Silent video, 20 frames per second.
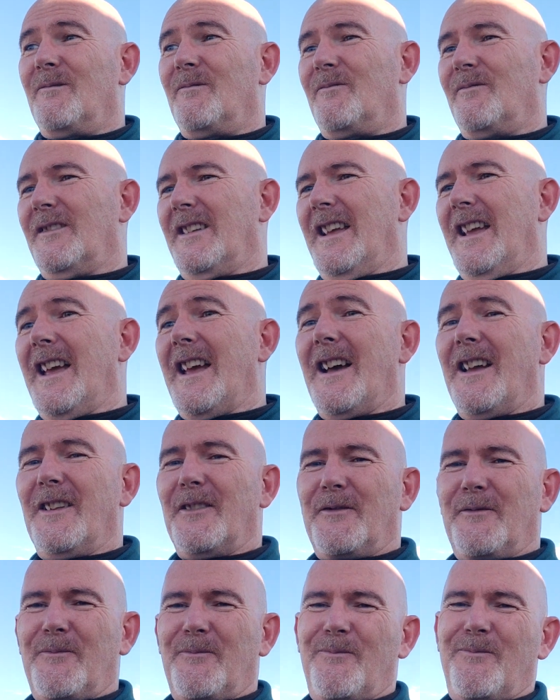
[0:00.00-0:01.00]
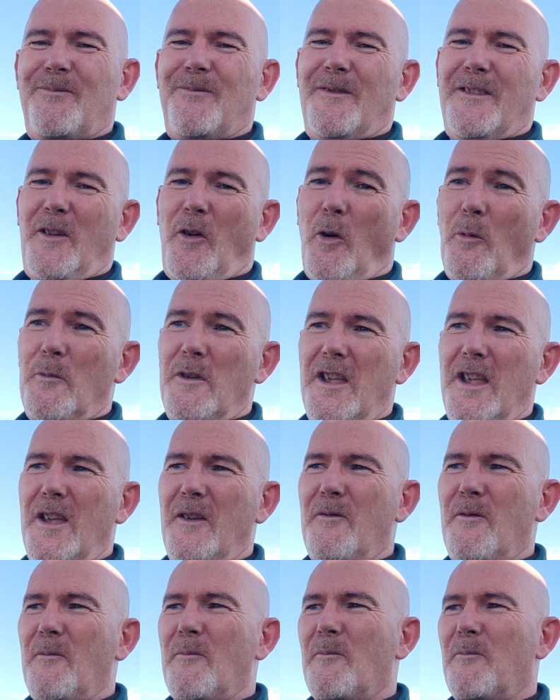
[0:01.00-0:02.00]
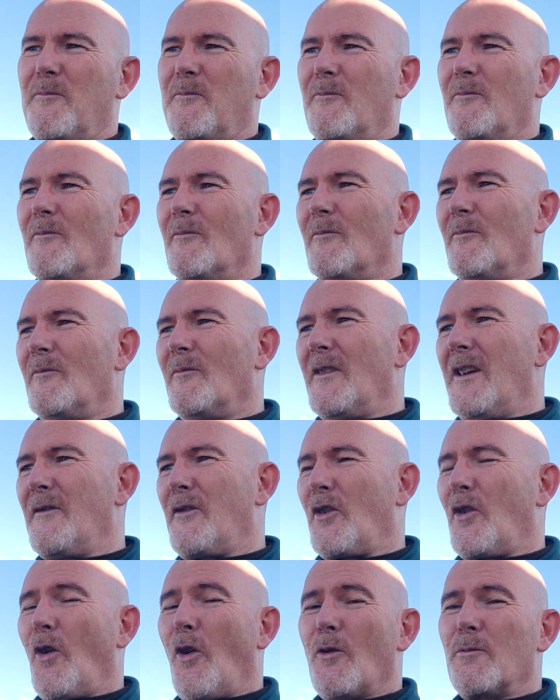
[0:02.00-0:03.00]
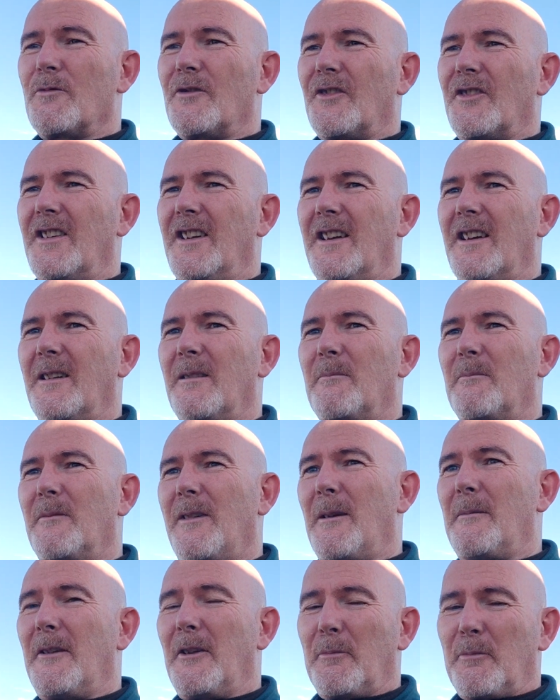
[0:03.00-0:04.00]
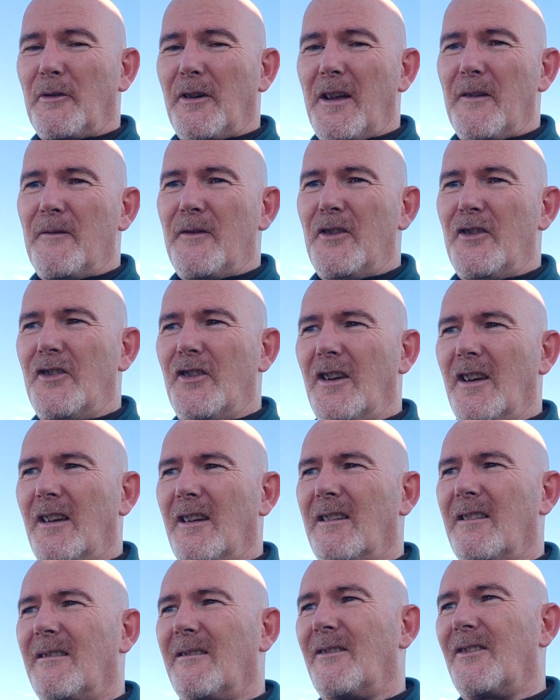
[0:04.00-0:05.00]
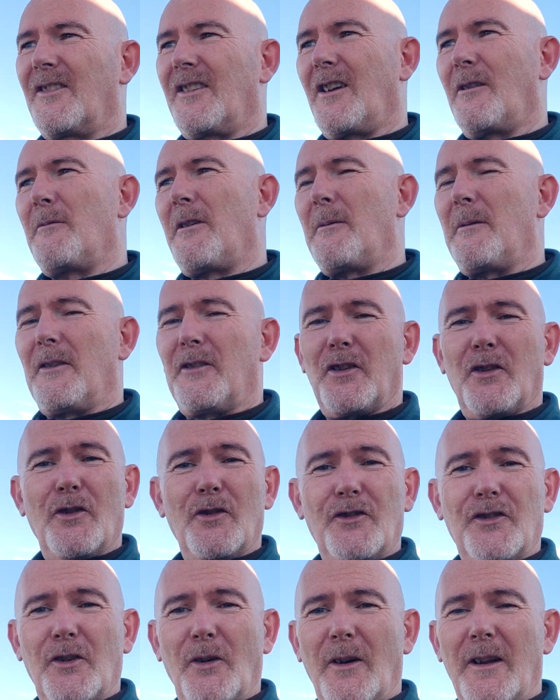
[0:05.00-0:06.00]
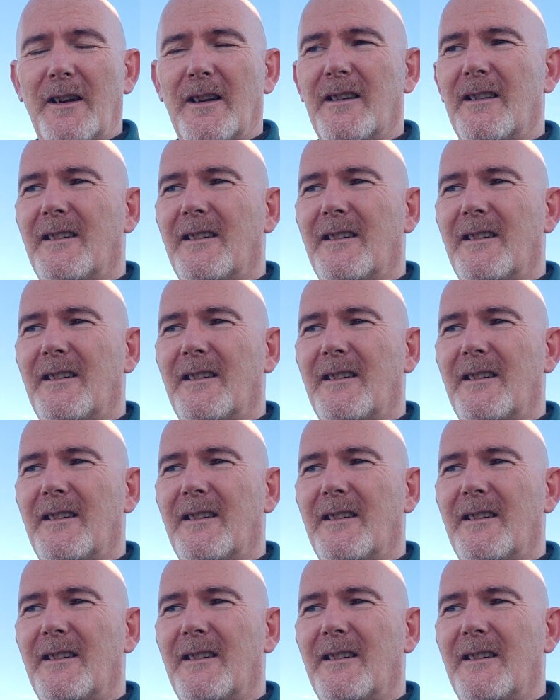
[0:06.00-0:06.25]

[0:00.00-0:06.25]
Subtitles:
Nah, it's got me even. If a cormorant's here, maybe there's prey fish here, so maybe that's a good sign.